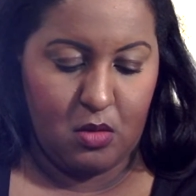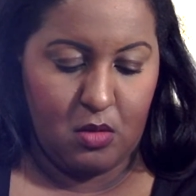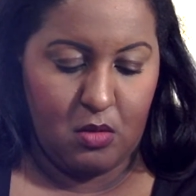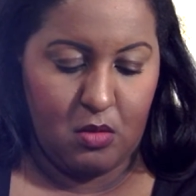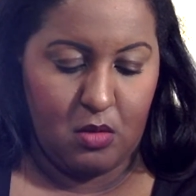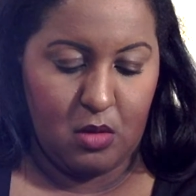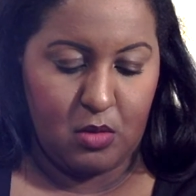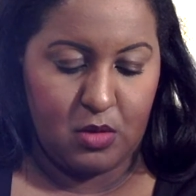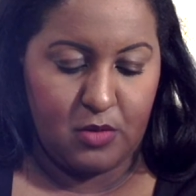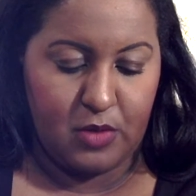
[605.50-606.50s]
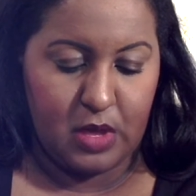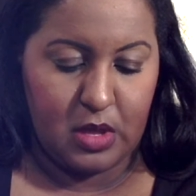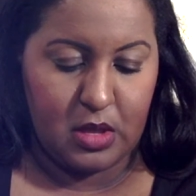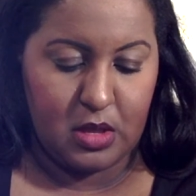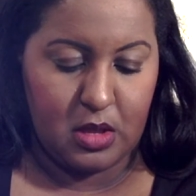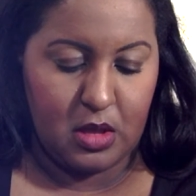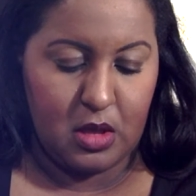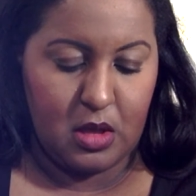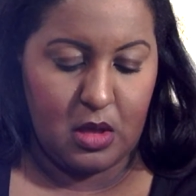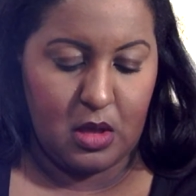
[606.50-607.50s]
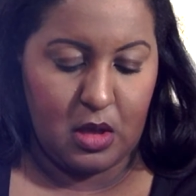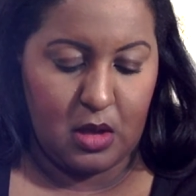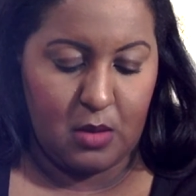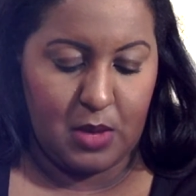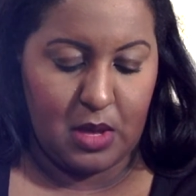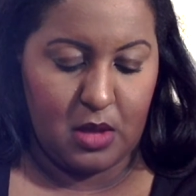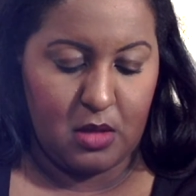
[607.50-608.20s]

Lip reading: Oh, I went too fast. Gotta go back.